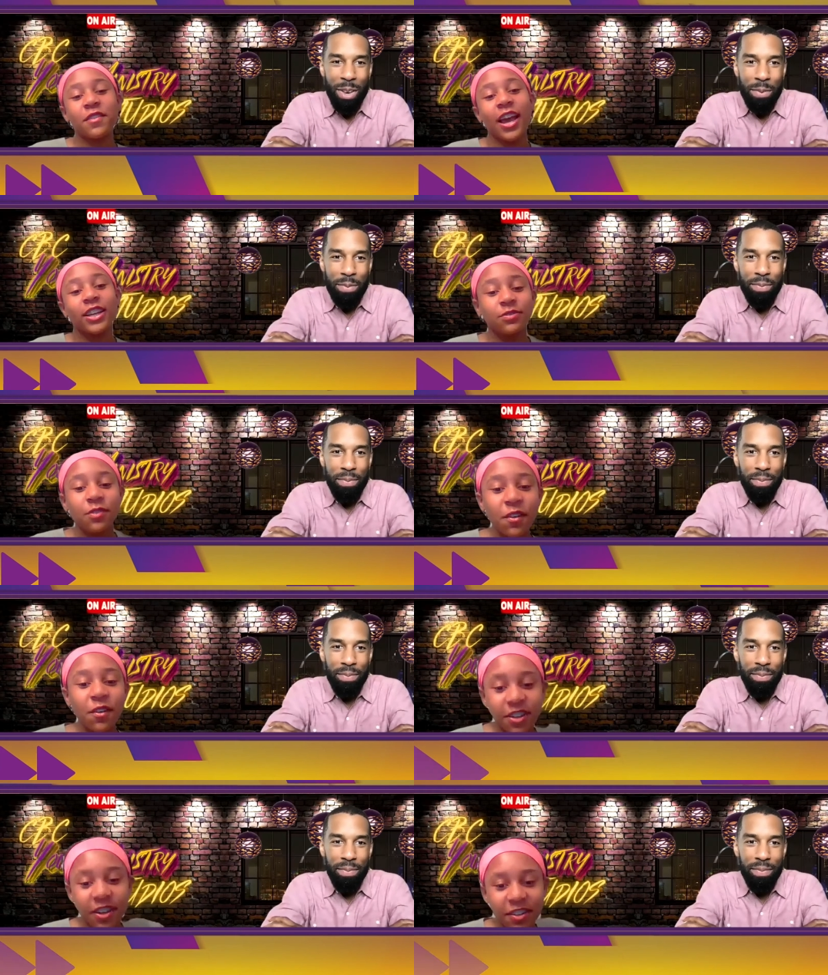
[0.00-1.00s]
Speaker 1: fast
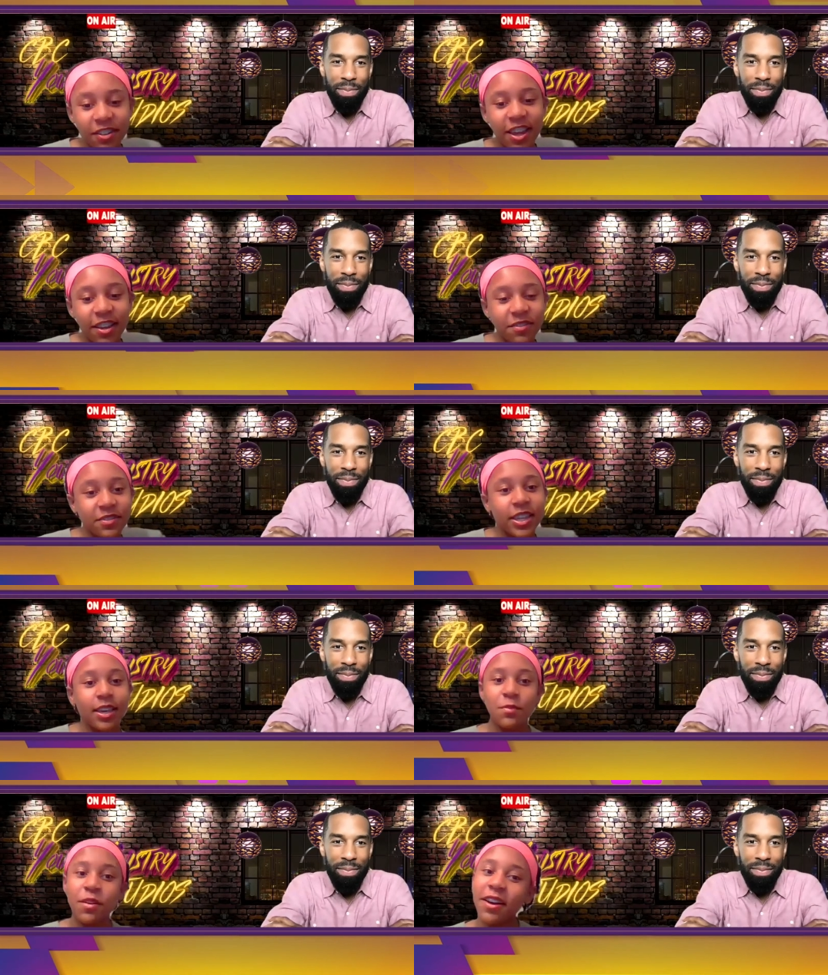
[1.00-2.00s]
forward on your life, take
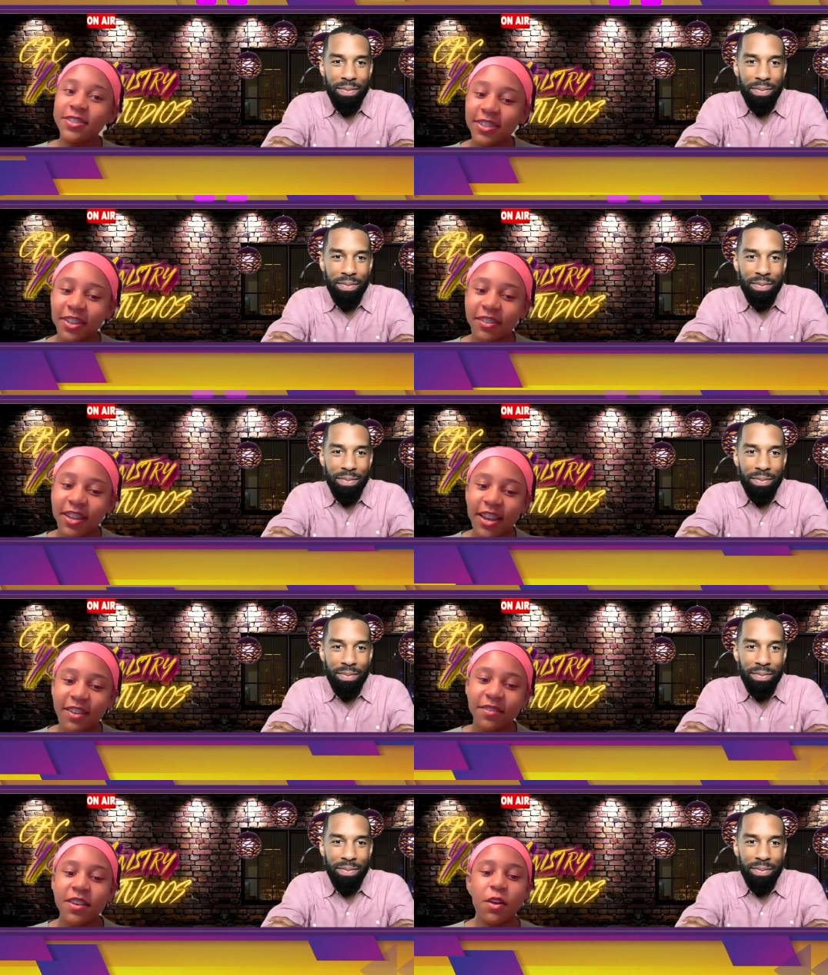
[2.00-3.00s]
a pause on your life,
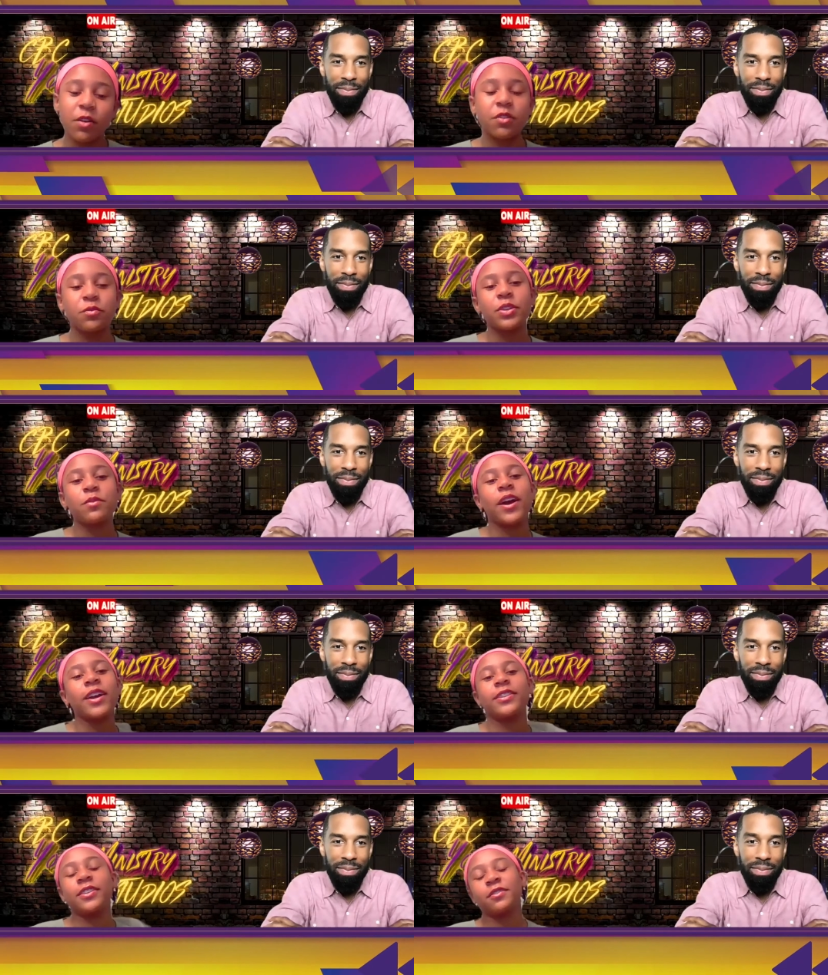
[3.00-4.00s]
or
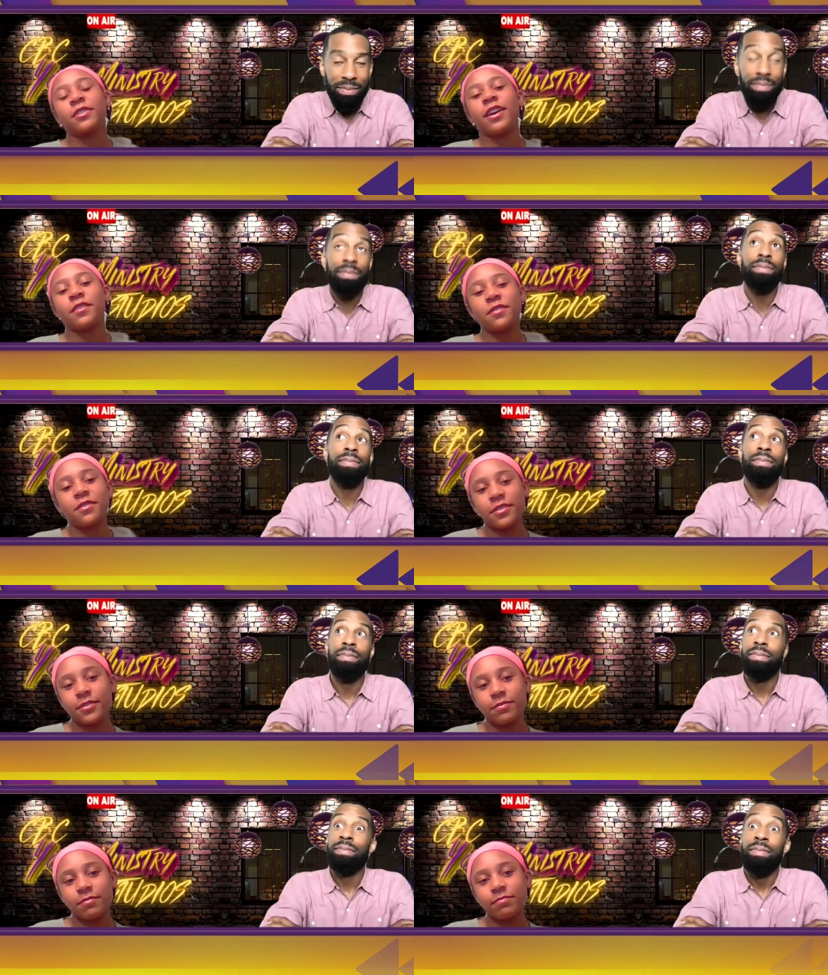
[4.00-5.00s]
rewind your
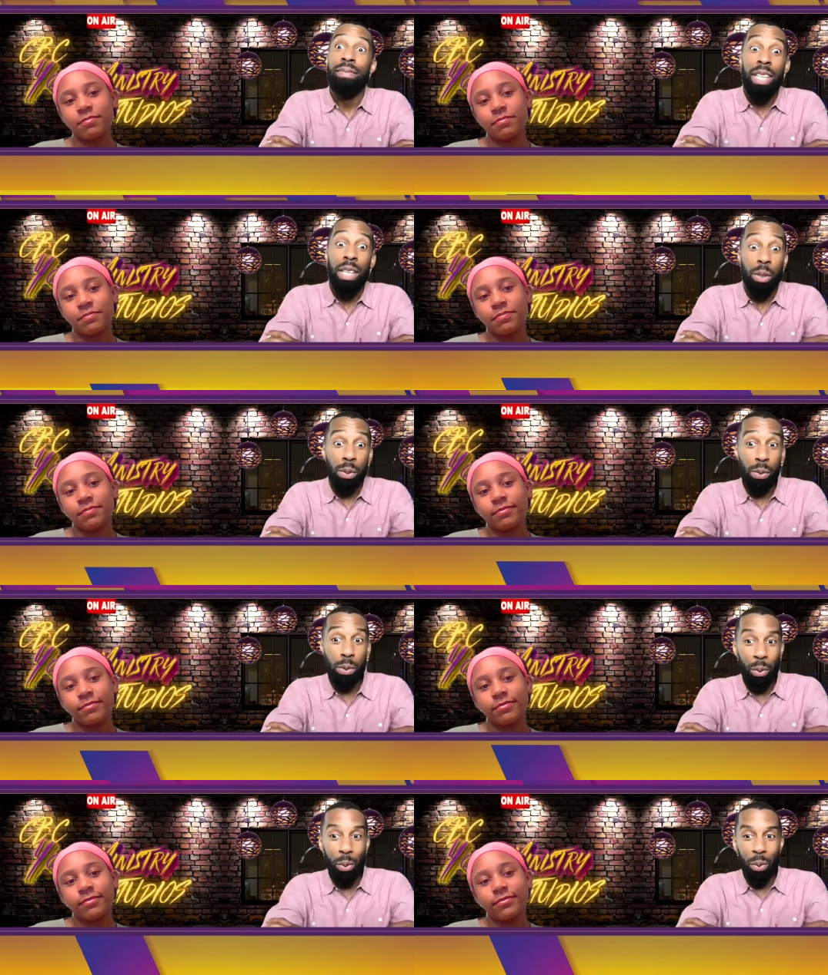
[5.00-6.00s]
life?
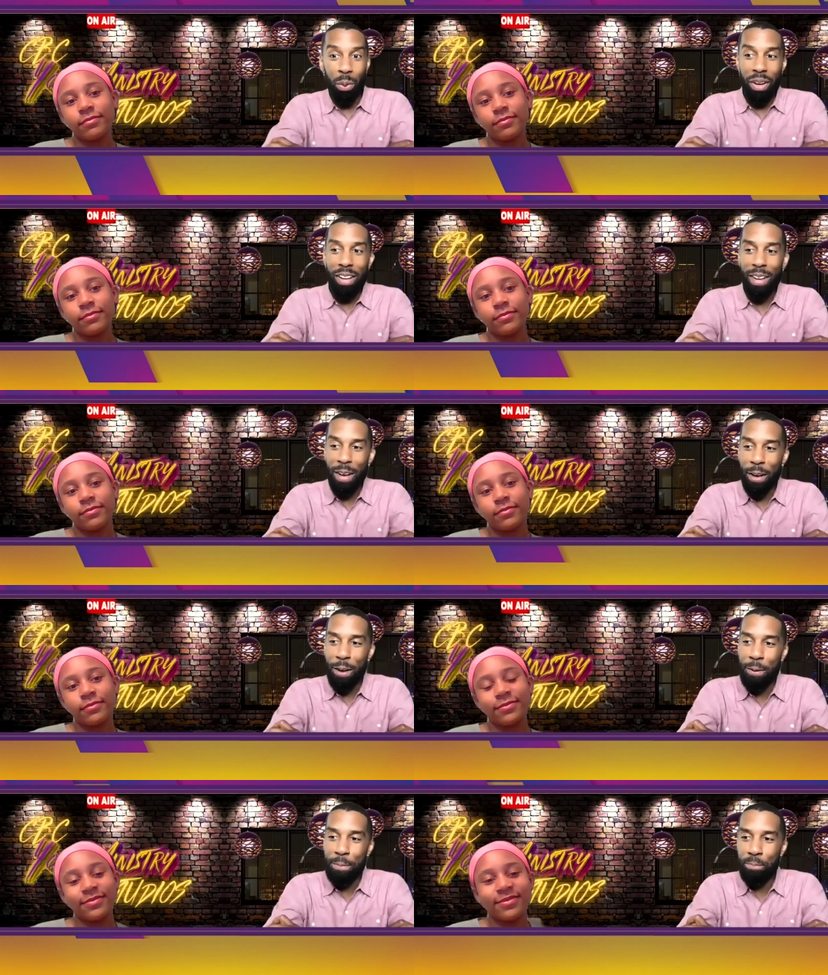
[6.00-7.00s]
Speaker 2: Ooh,
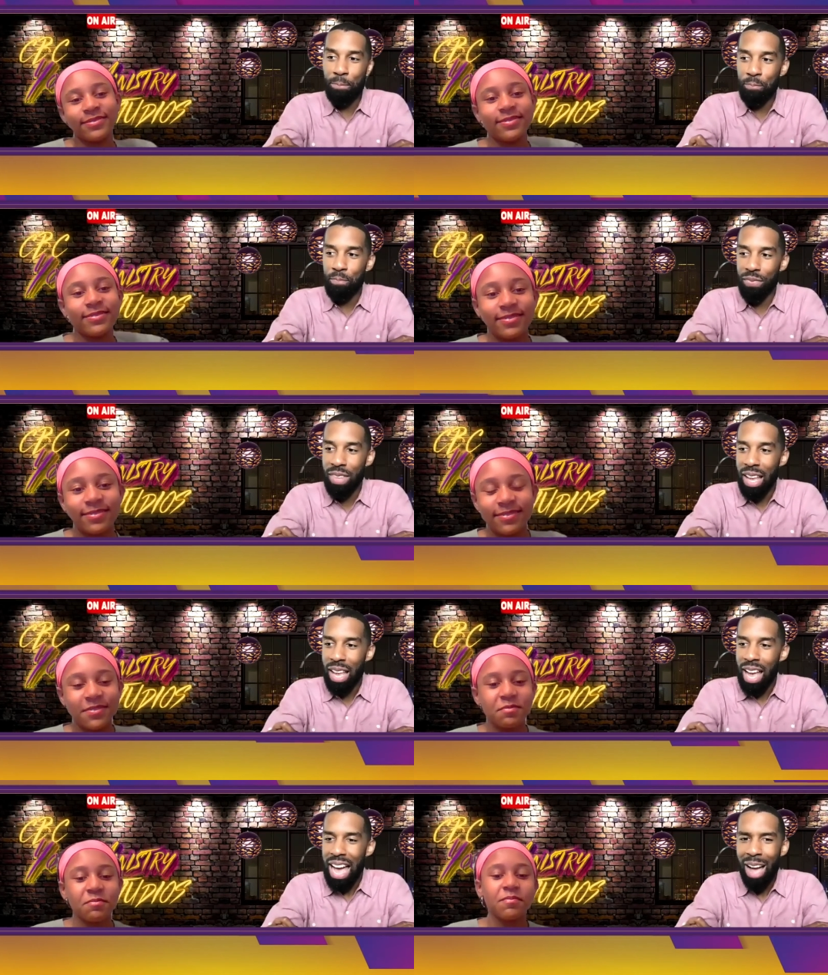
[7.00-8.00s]
um,
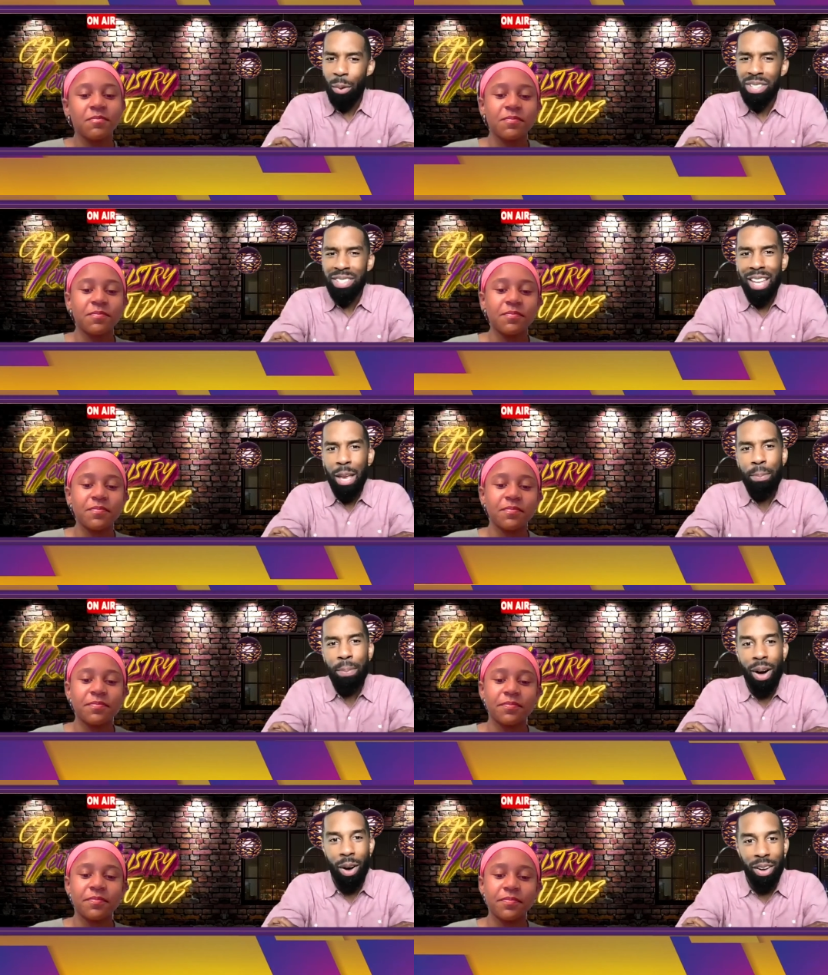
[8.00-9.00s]
I would say
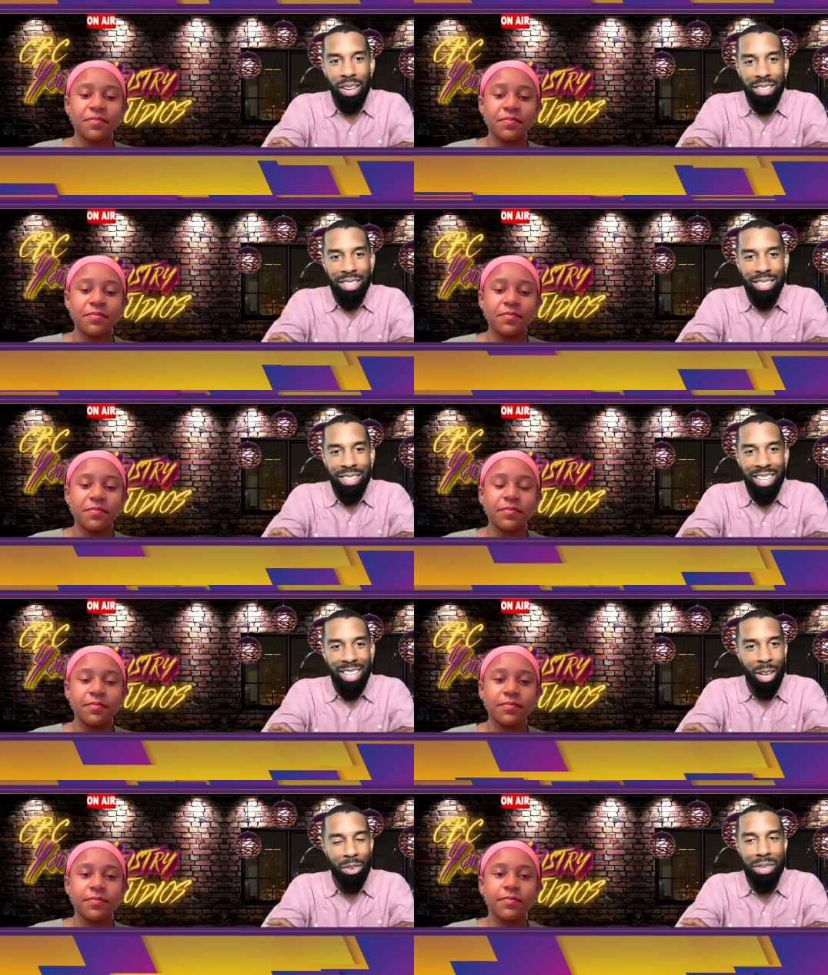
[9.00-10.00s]
pause. You
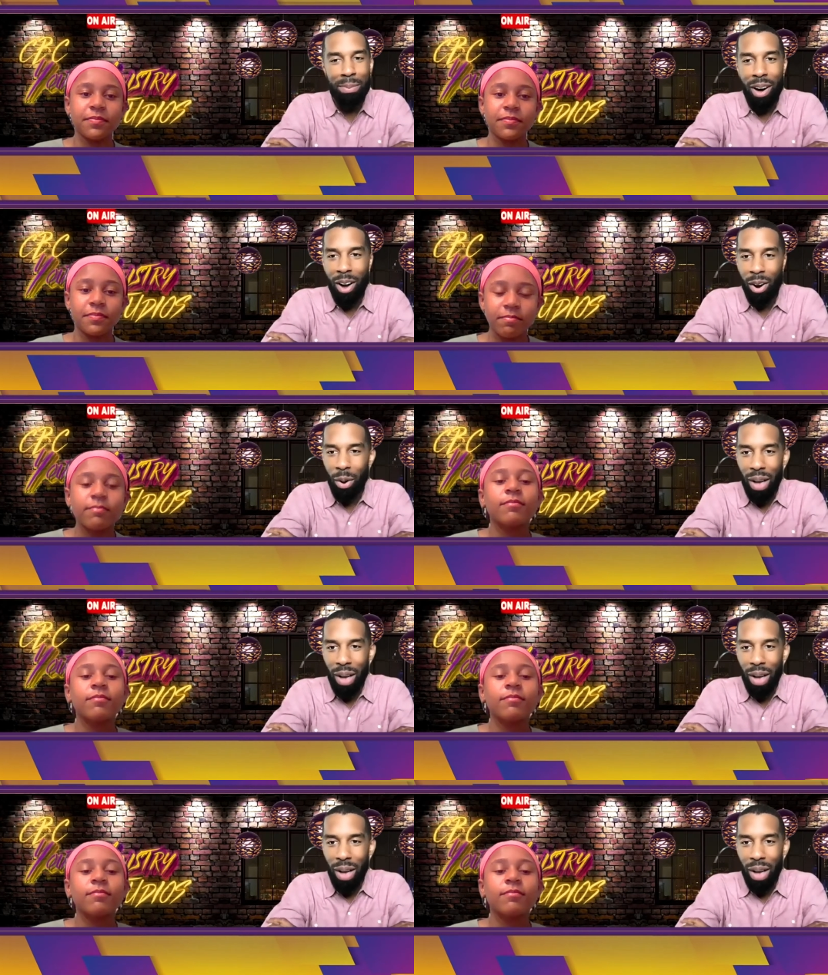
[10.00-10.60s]
know, tomorrow